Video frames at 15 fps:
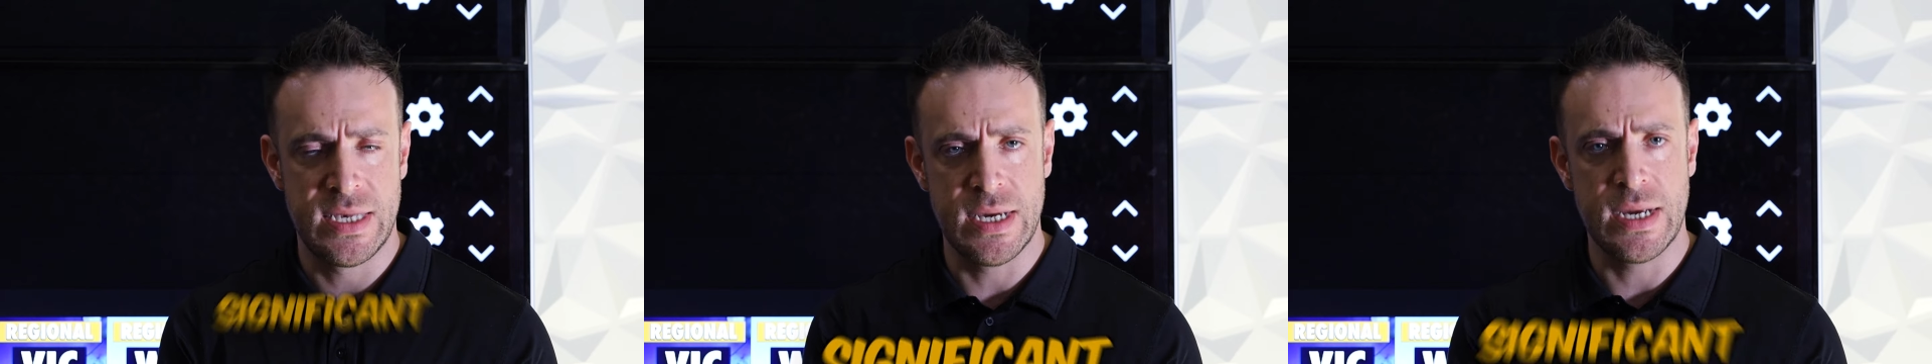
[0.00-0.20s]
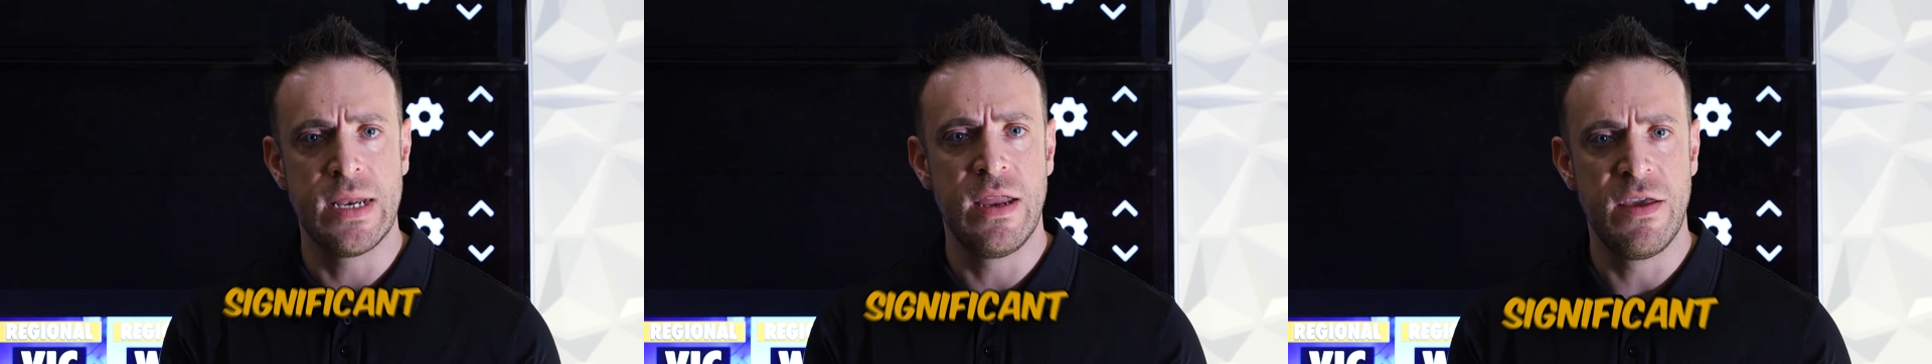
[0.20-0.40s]

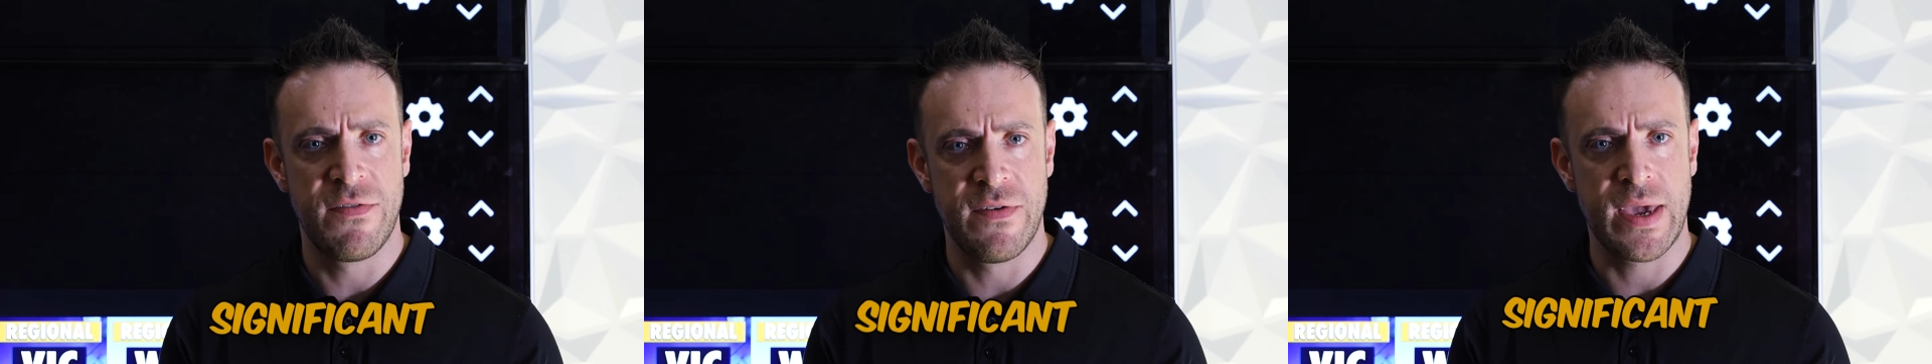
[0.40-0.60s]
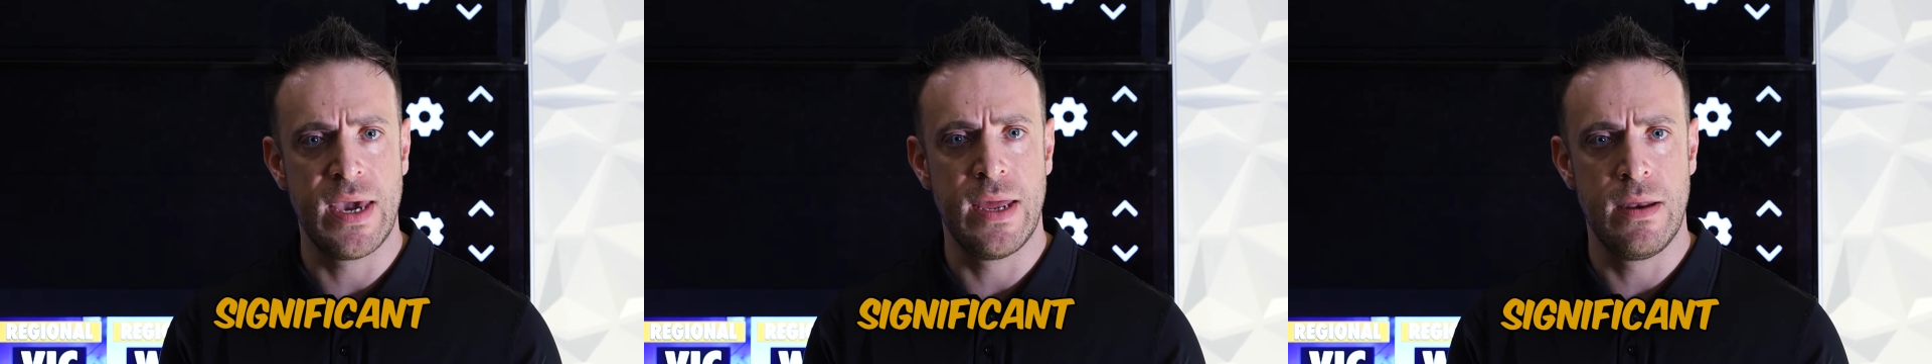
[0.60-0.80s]

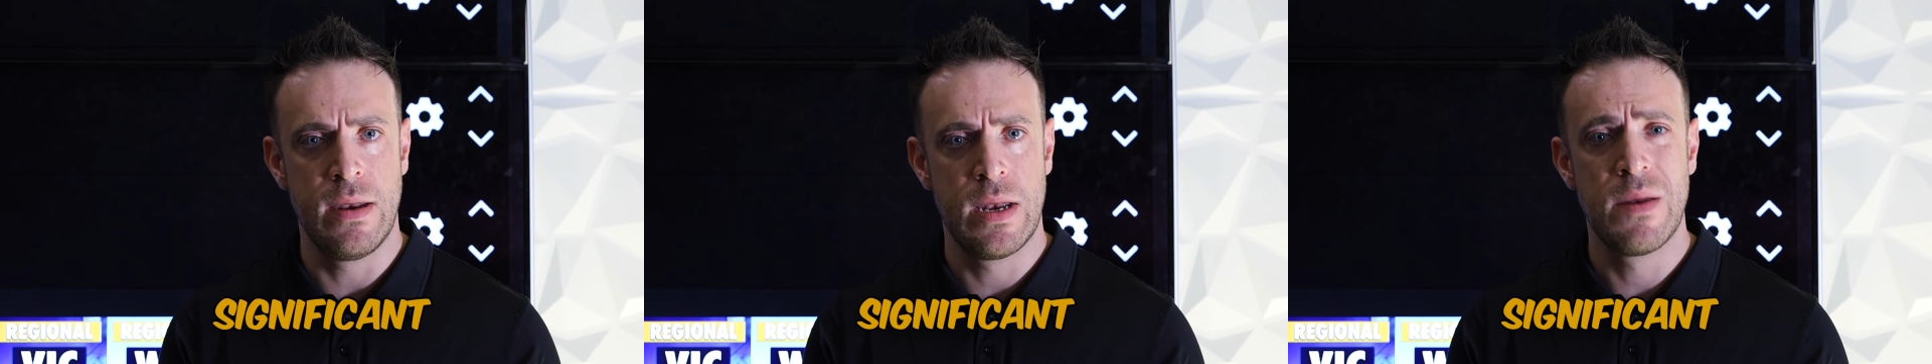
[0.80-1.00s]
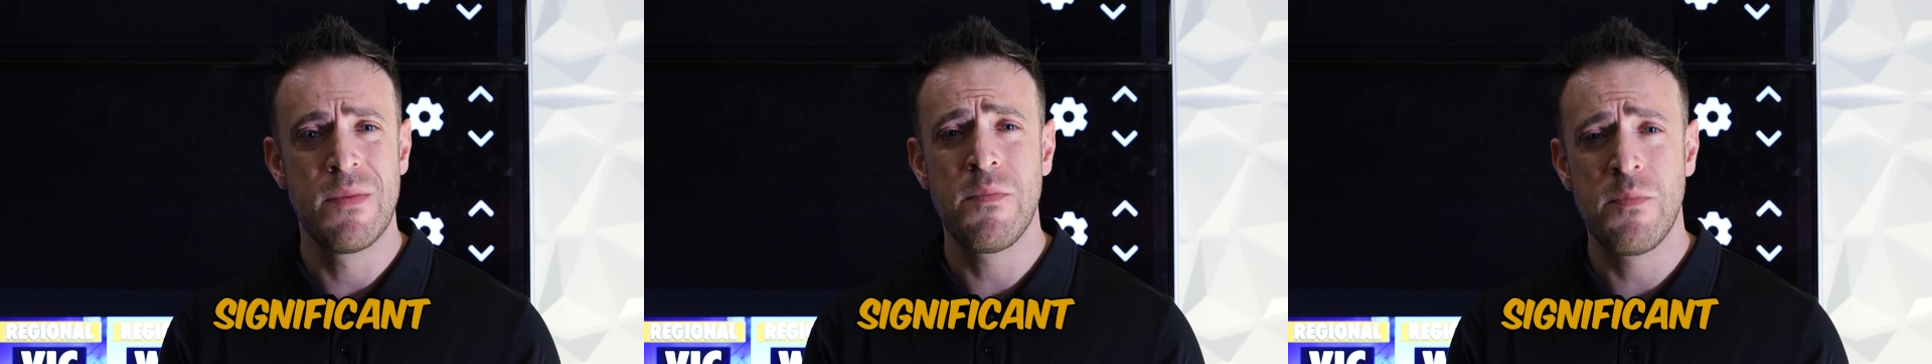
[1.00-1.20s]
significant
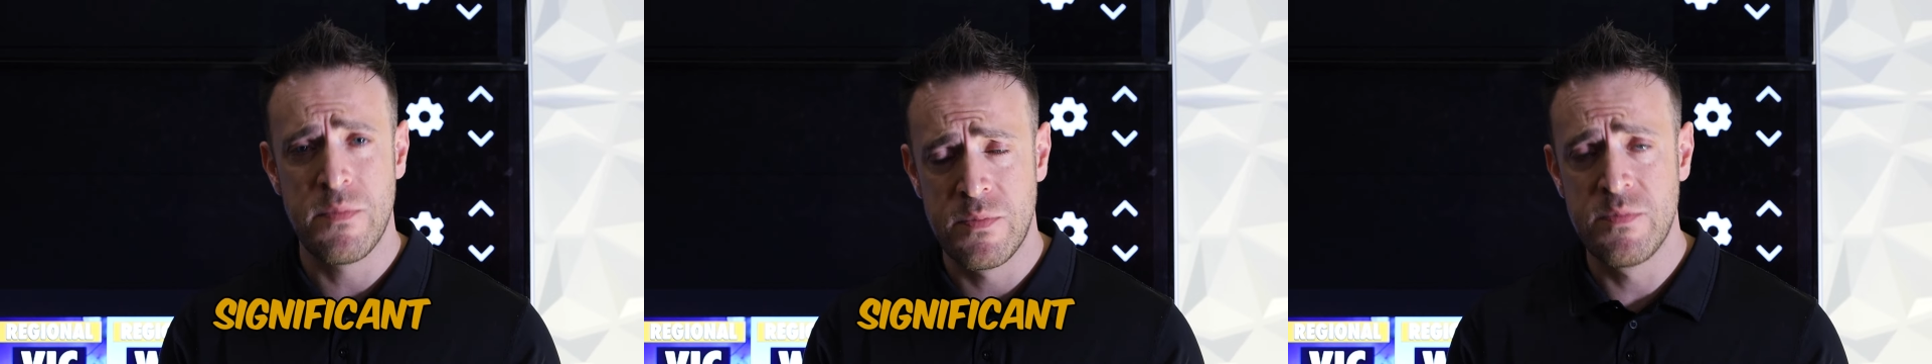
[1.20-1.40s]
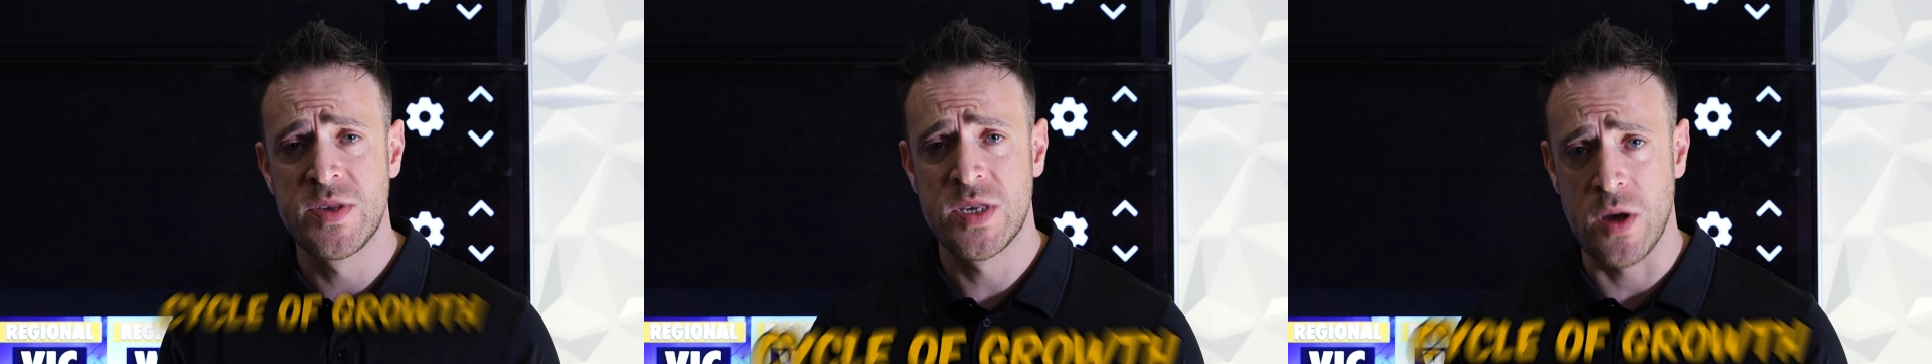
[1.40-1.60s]

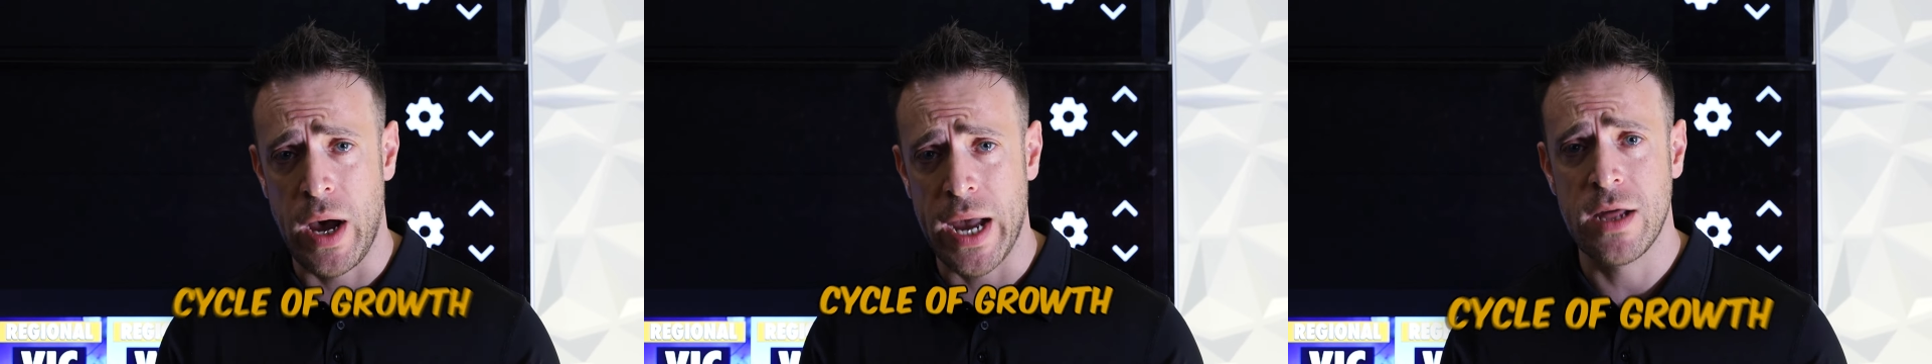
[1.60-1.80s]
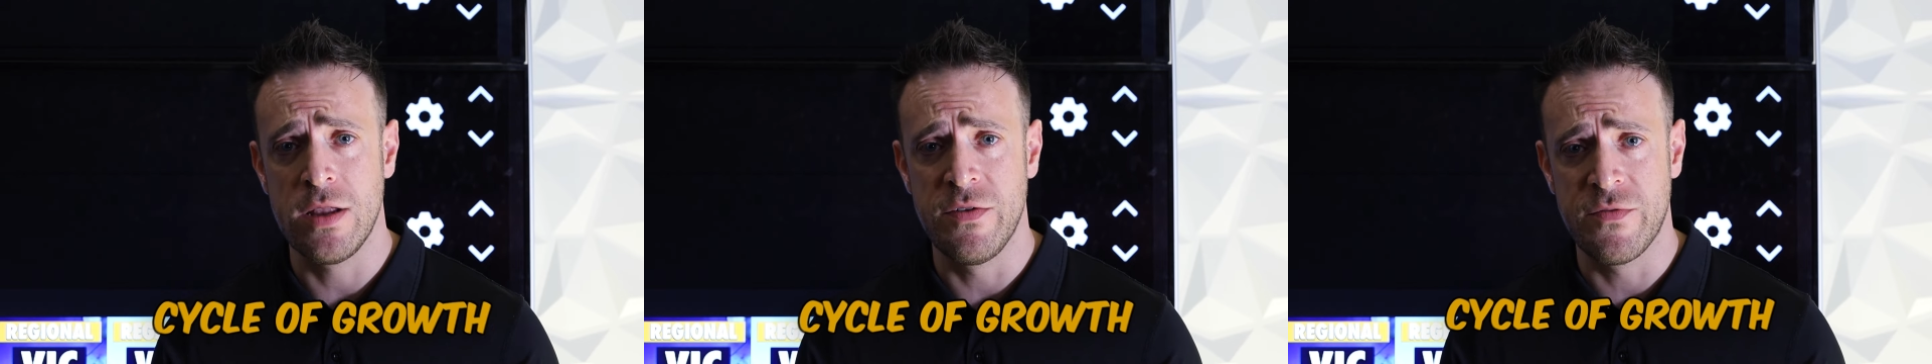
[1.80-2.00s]

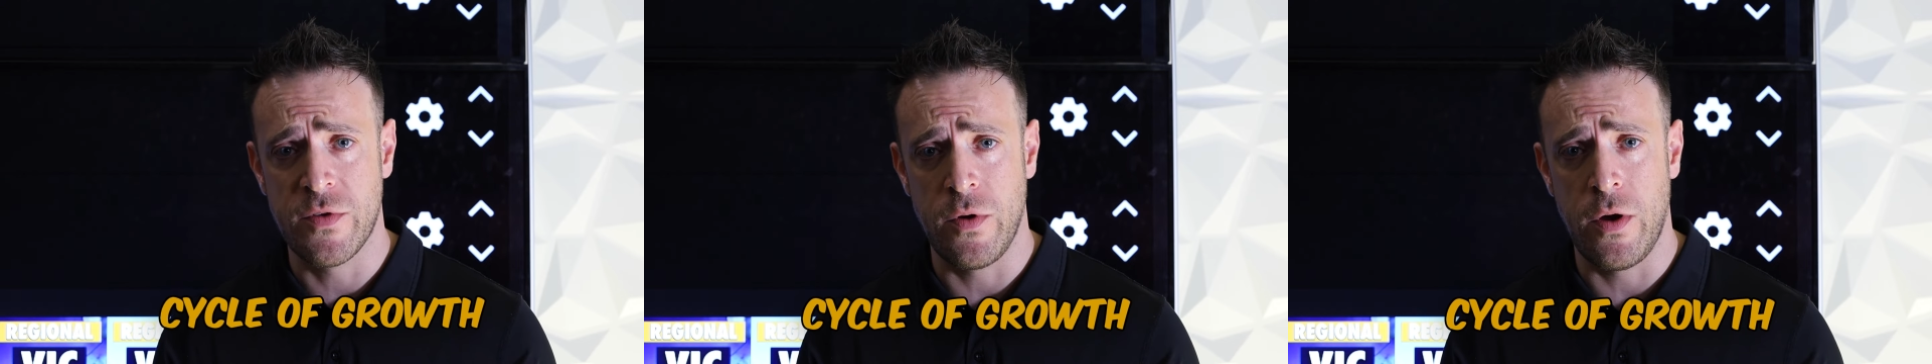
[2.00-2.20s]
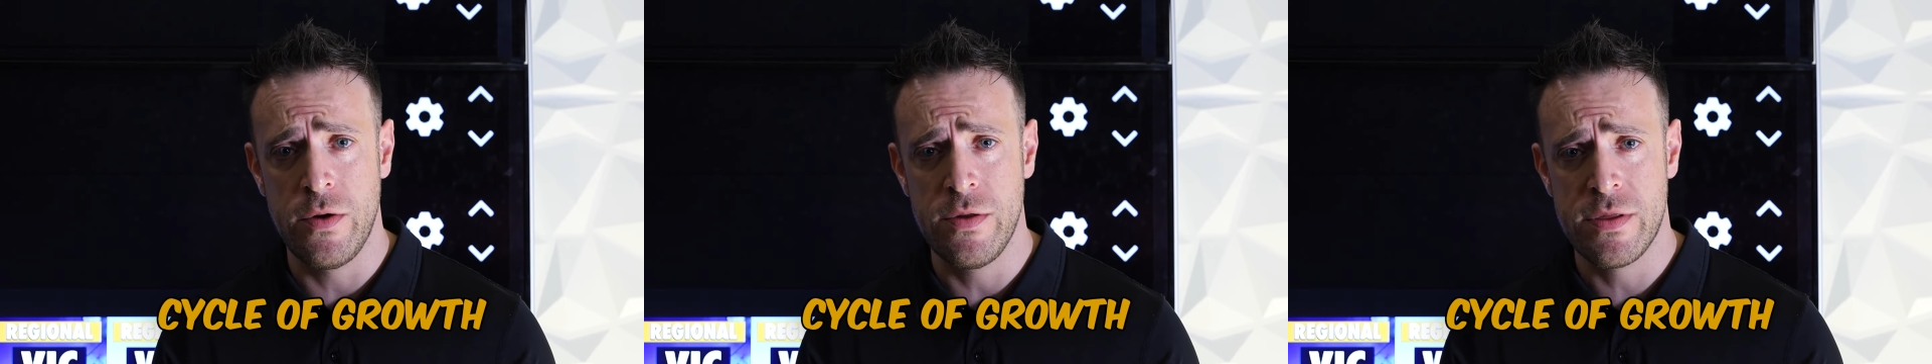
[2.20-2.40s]
cycle of
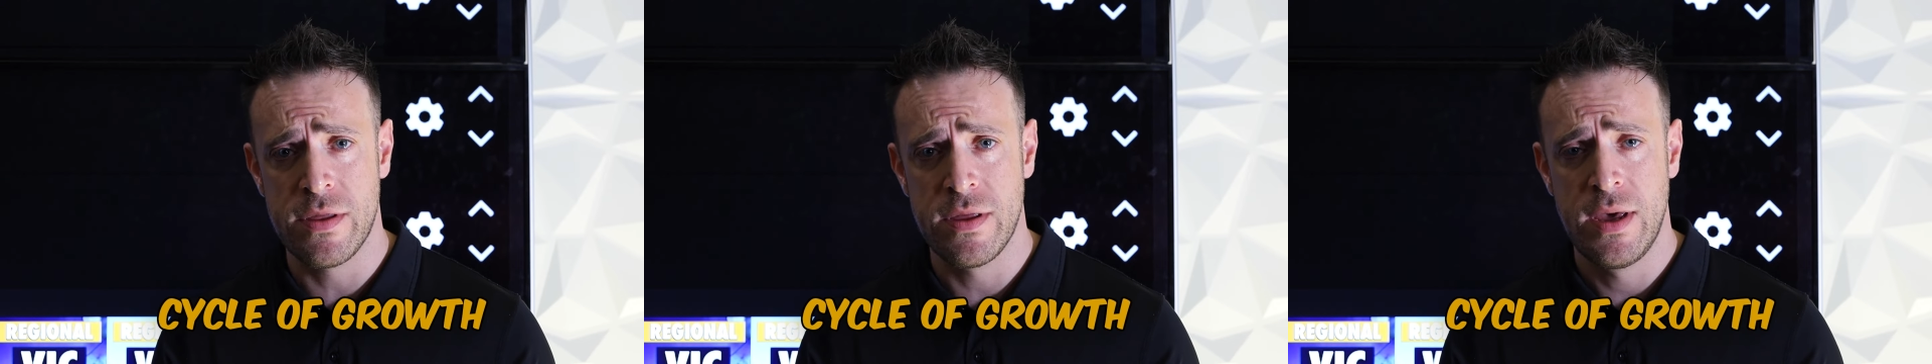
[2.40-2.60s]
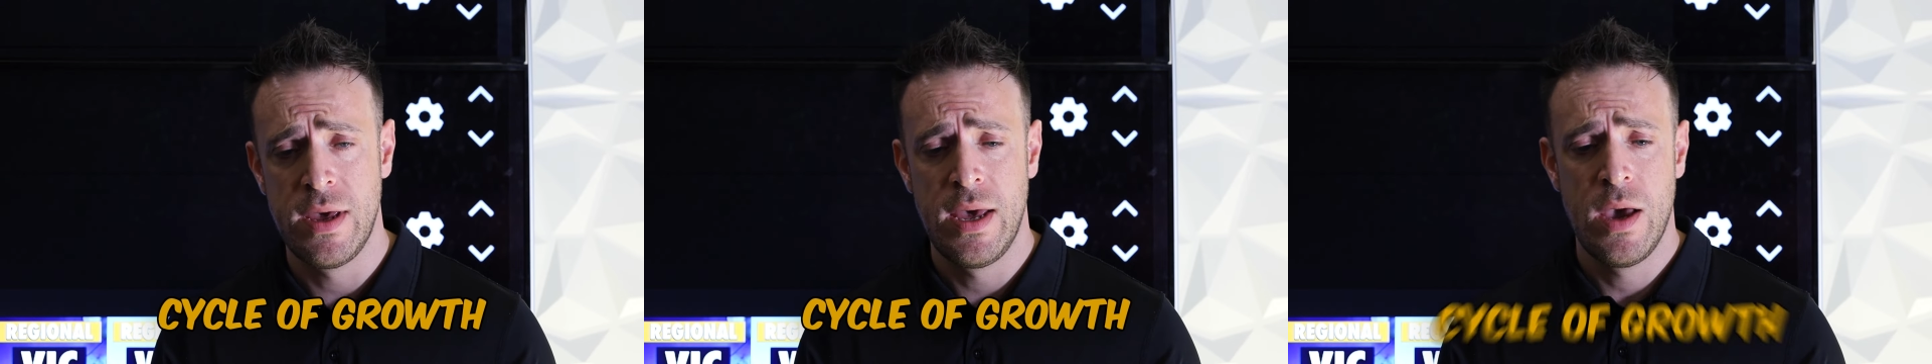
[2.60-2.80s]
growth.